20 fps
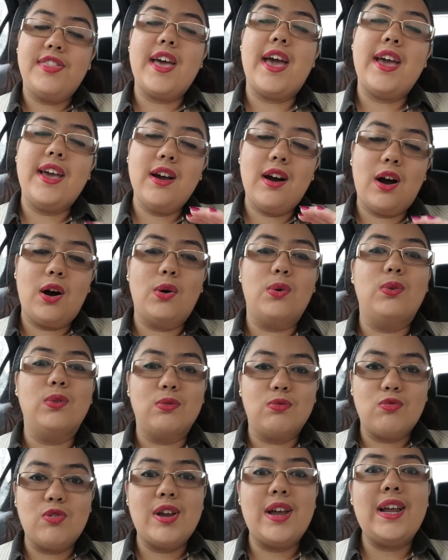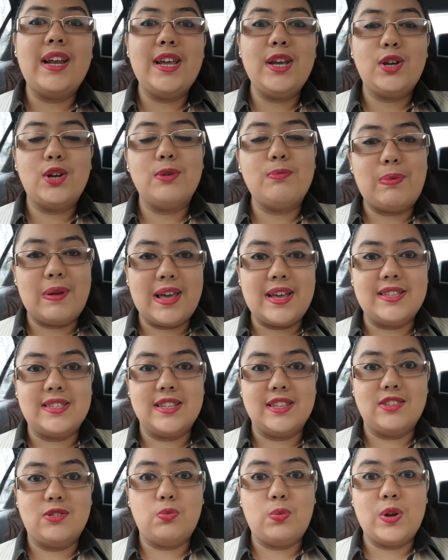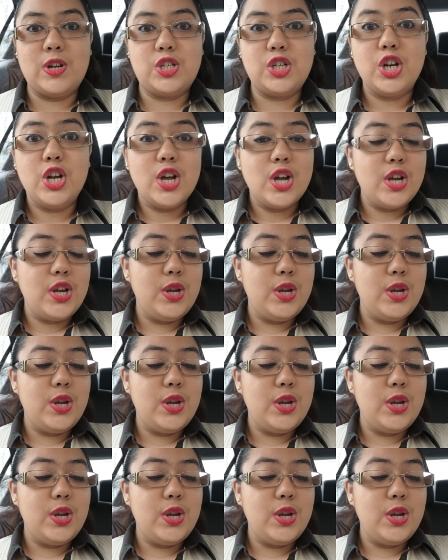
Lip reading: They are all really good places which